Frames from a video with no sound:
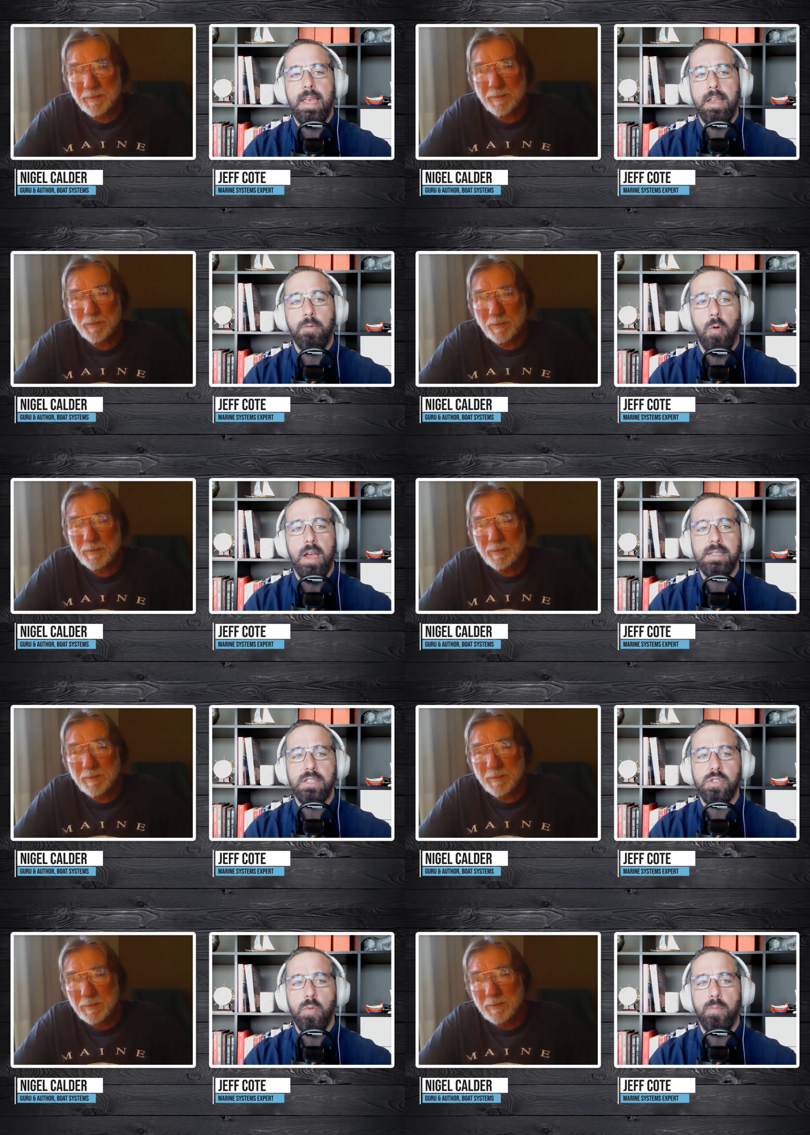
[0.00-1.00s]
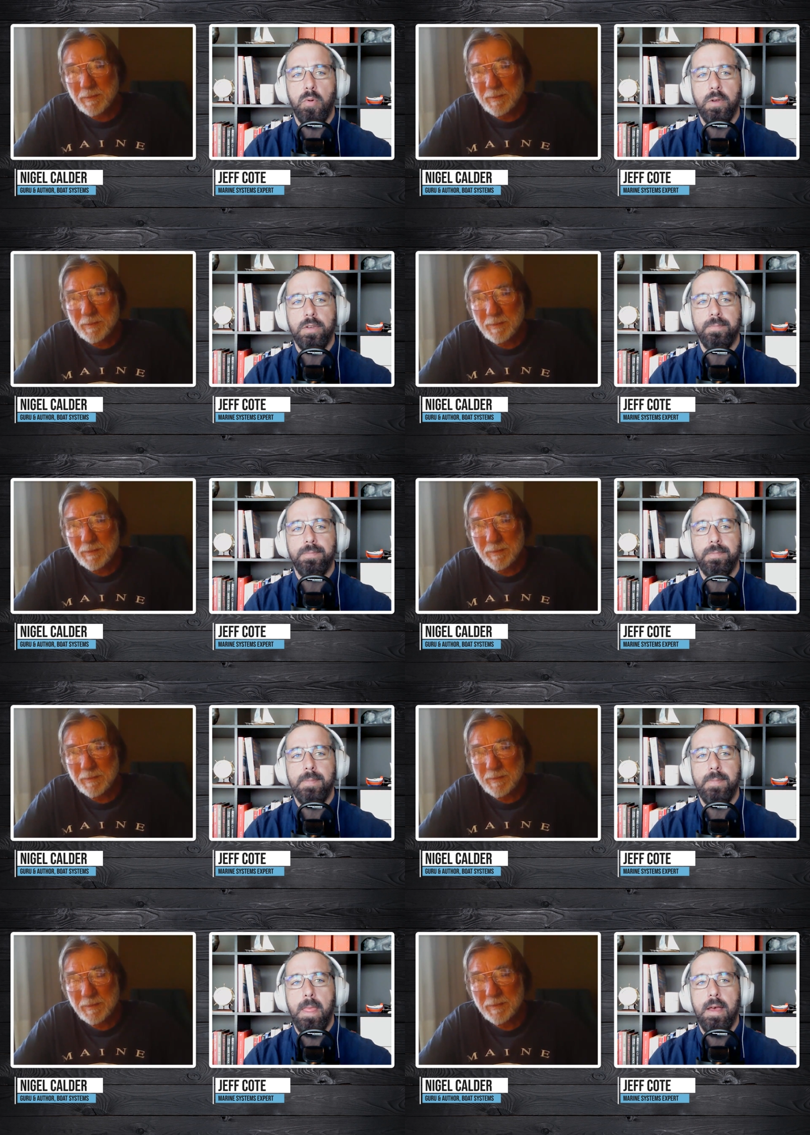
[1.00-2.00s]
Speaker 1: And why is that so important?
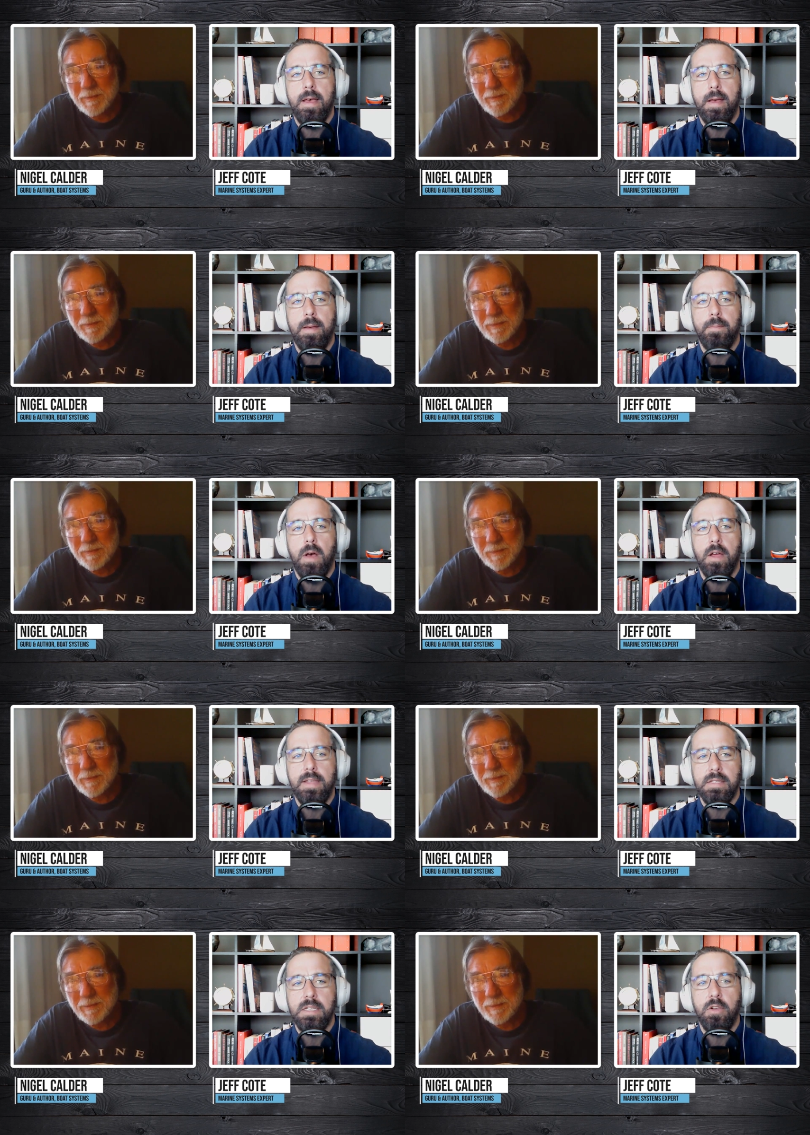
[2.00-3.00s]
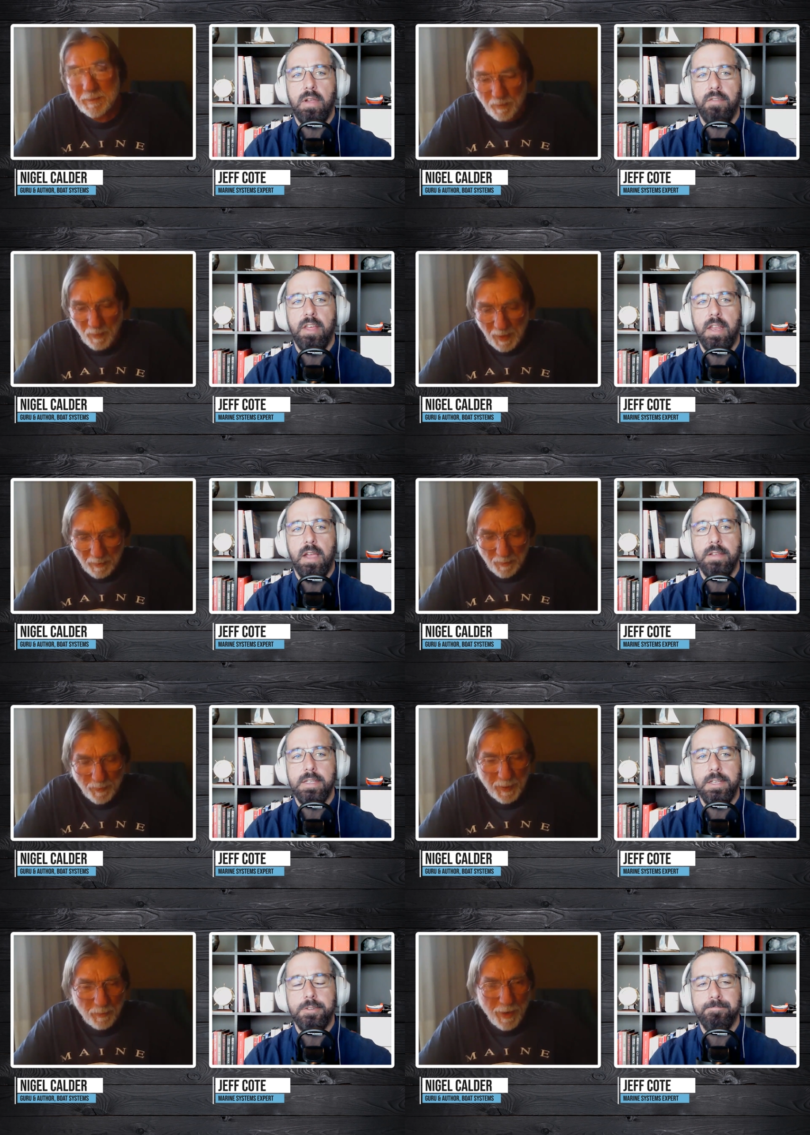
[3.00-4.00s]
On testing your galvanic
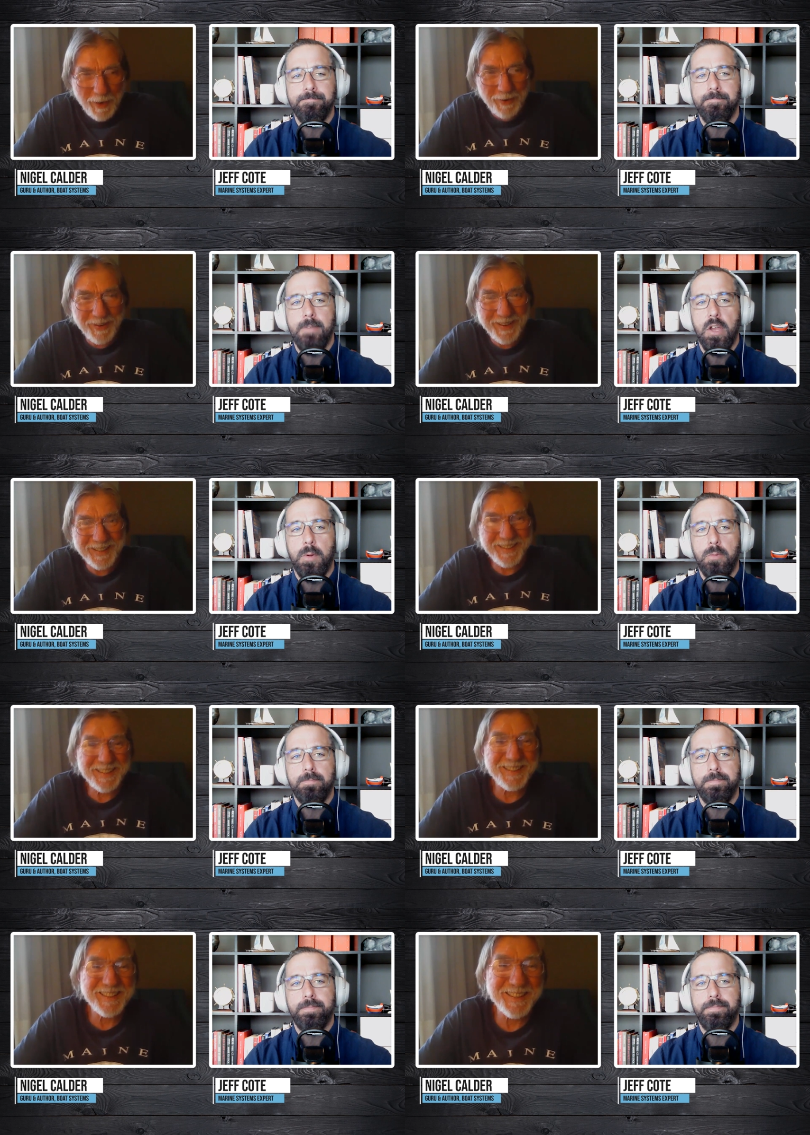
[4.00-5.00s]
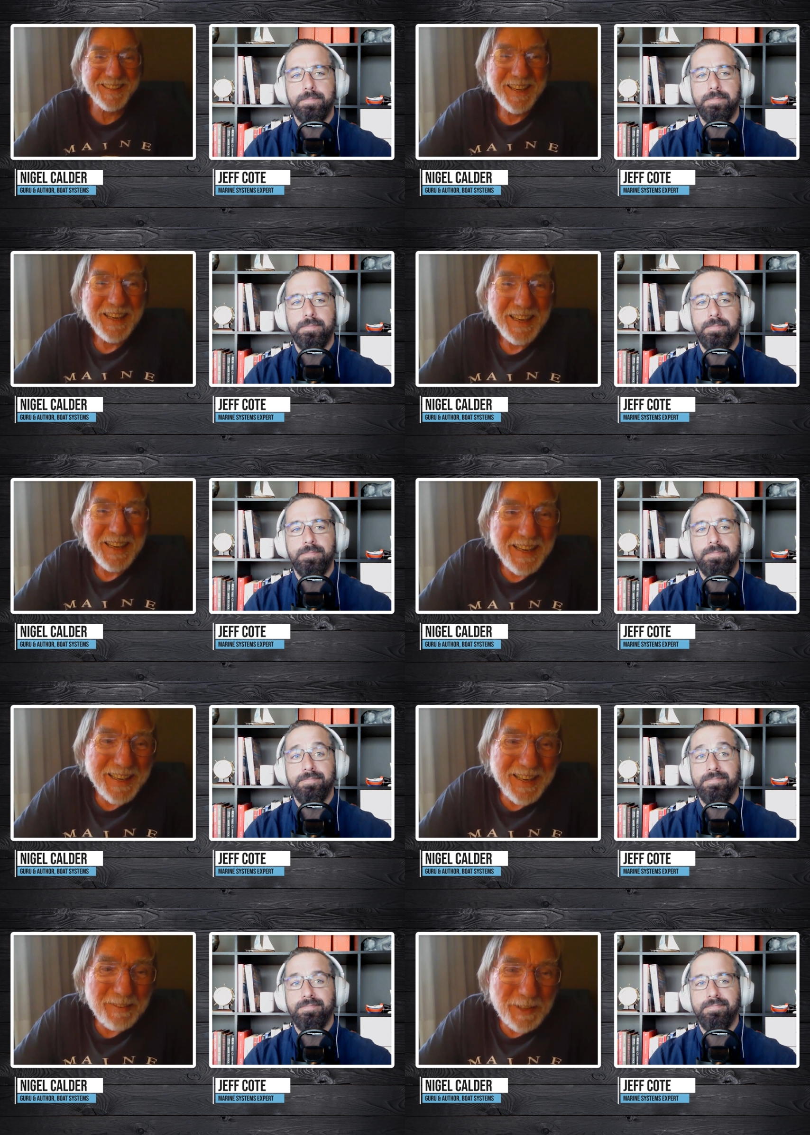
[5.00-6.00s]
isolator. Wow.
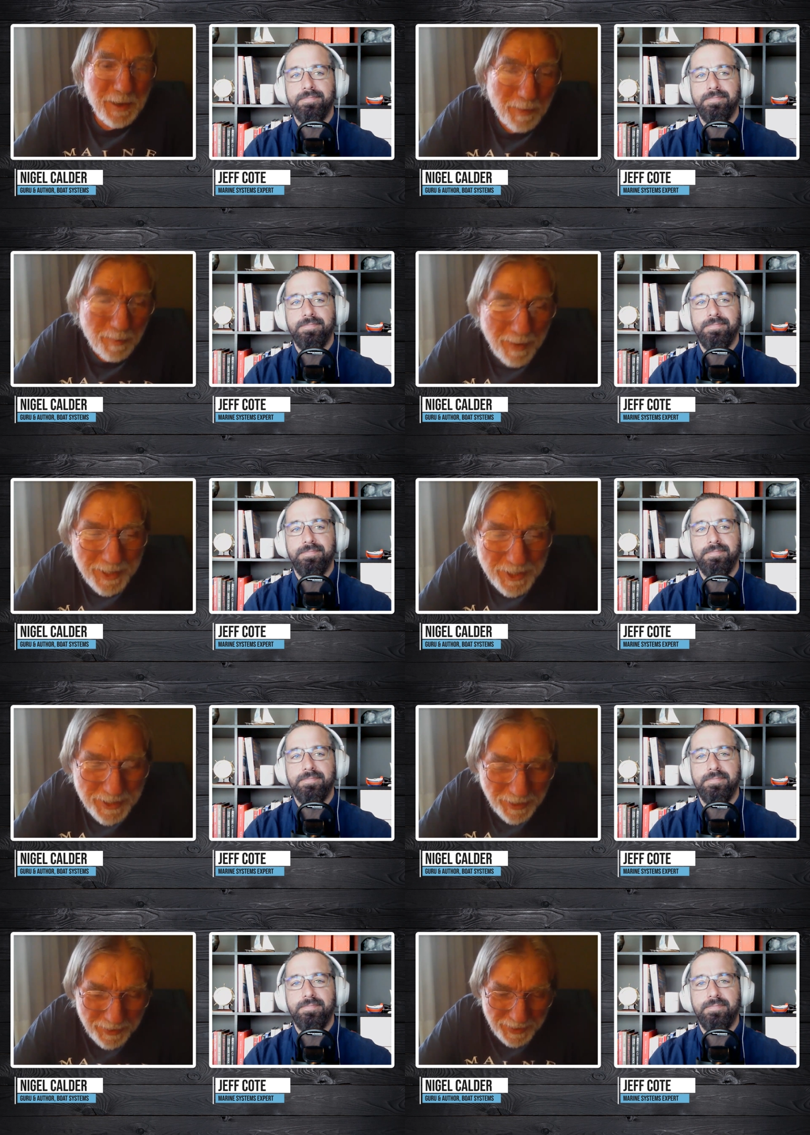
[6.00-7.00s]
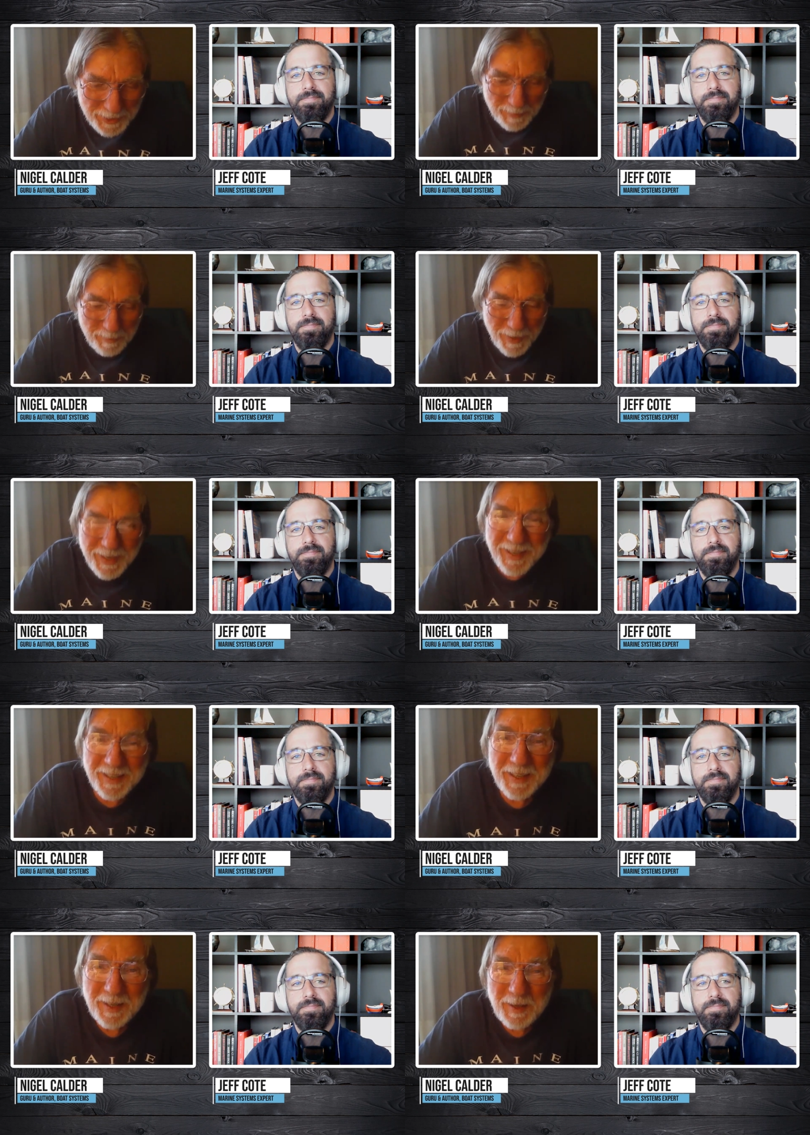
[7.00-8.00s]
Speaker 2: I have a couple of pages on this in my
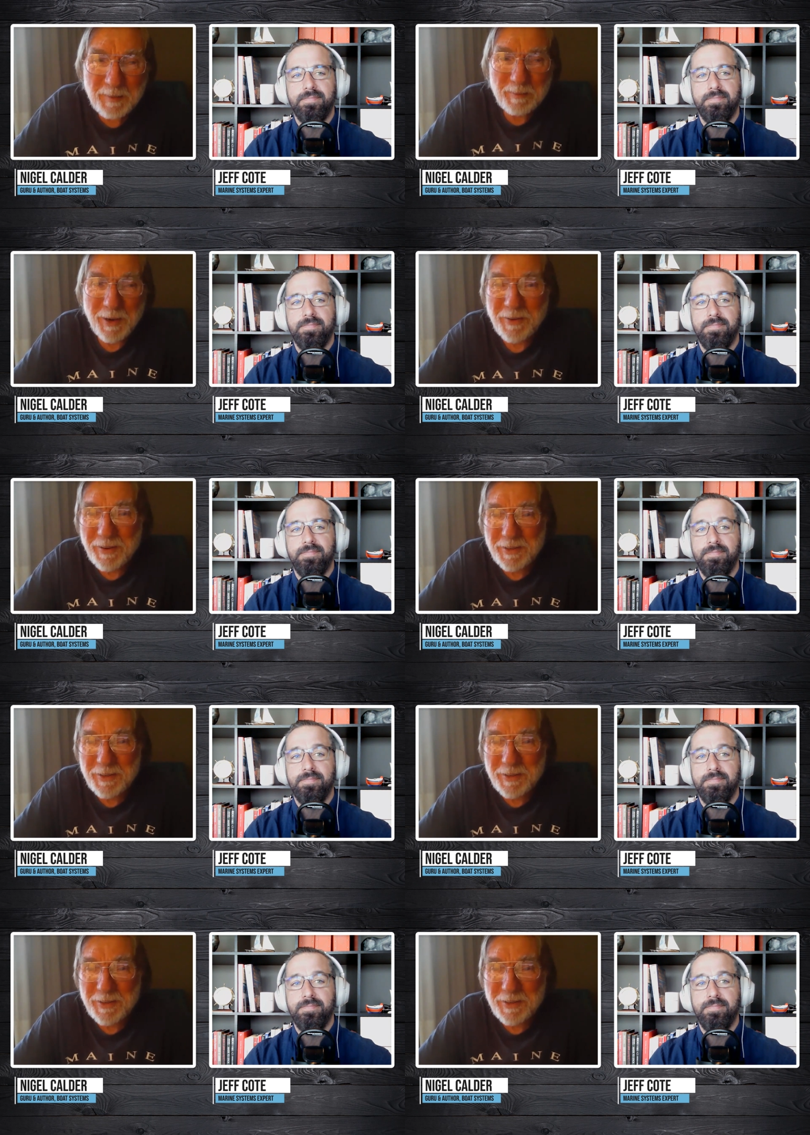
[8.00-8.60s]
boat